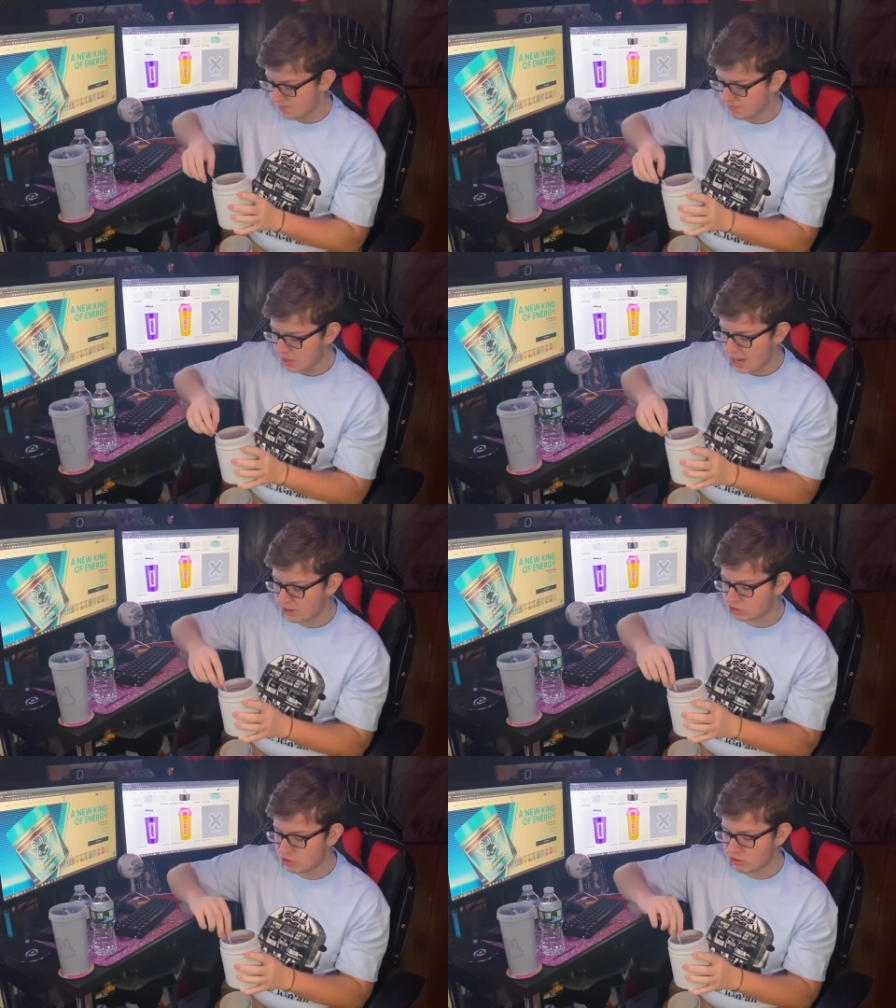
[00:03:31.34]
And
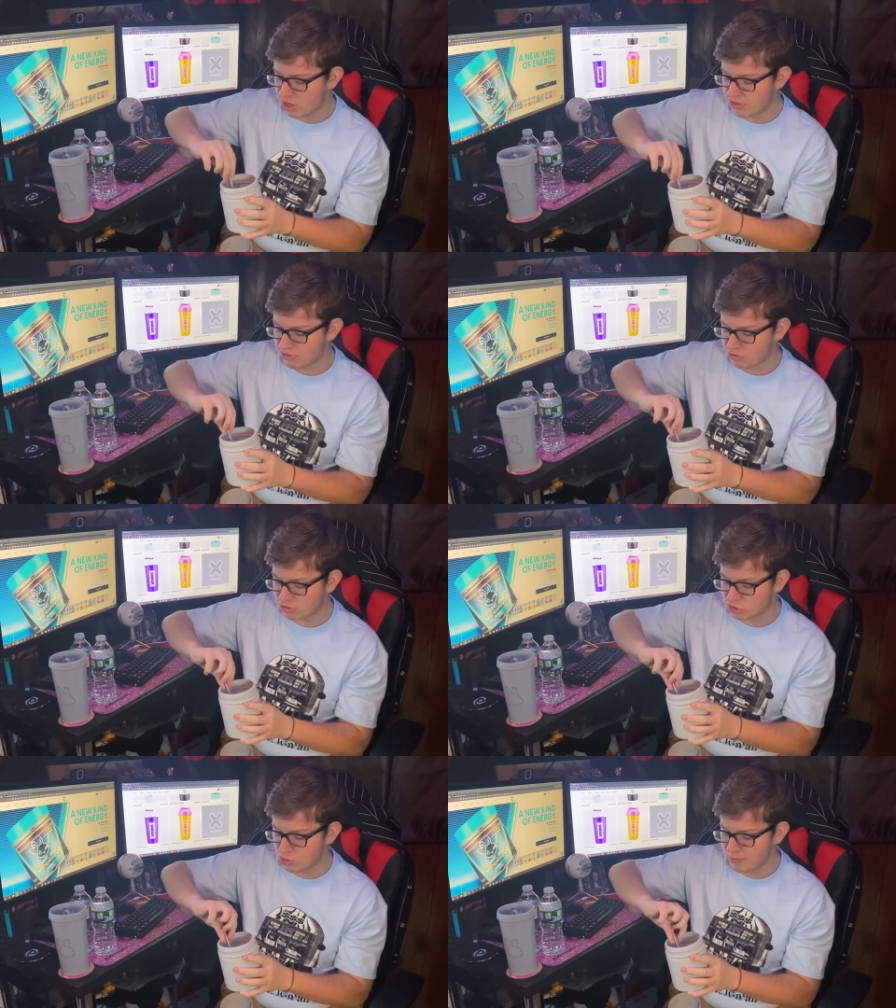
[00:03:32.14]
also there are the little
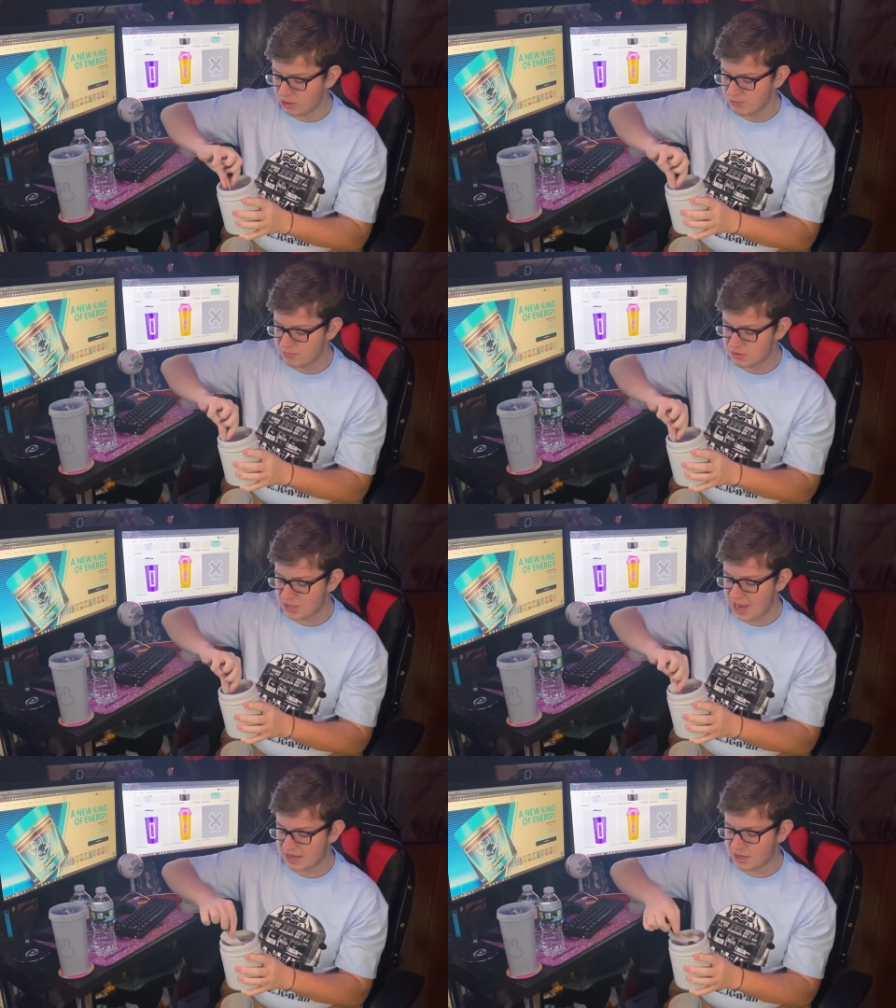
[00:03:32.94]
scooper
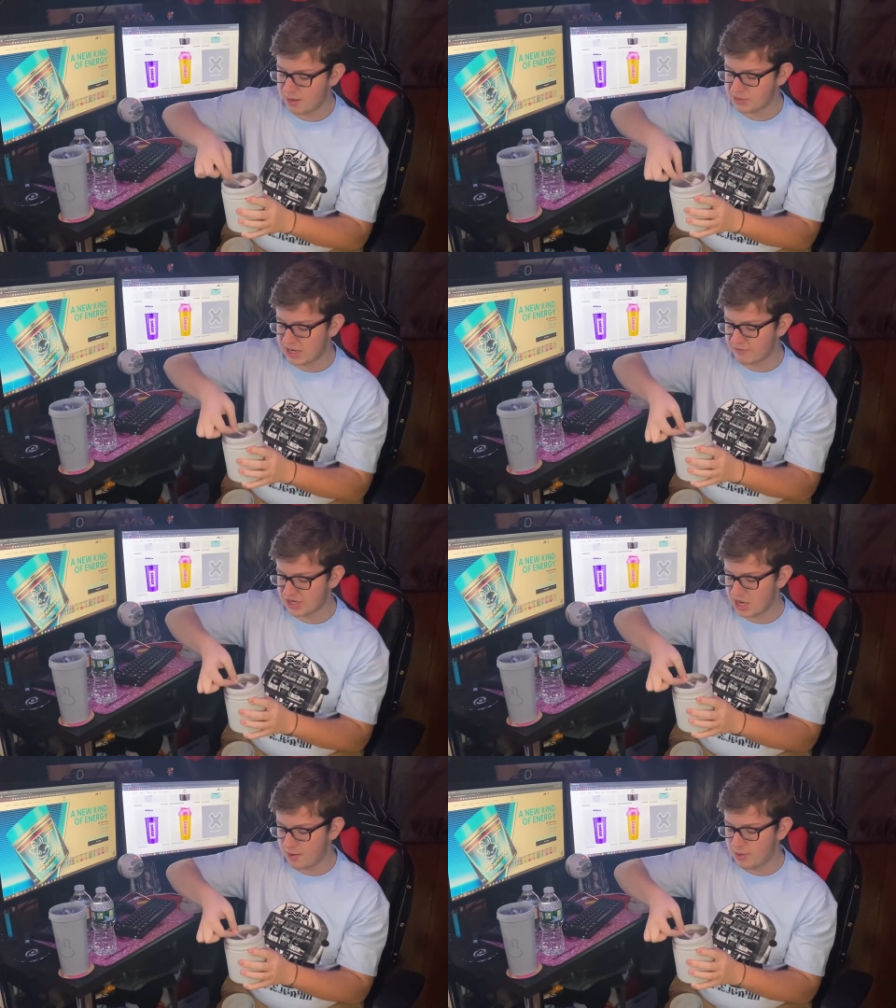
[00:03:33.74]
that comes in every
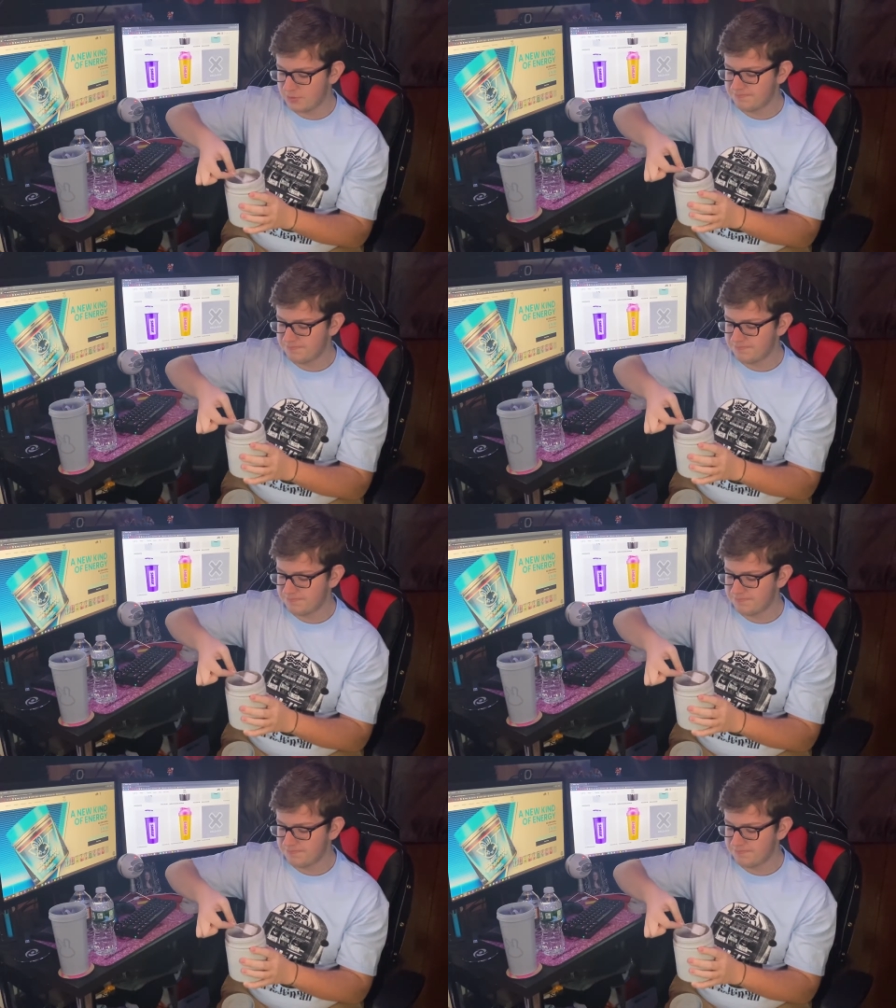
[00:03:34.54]
tub.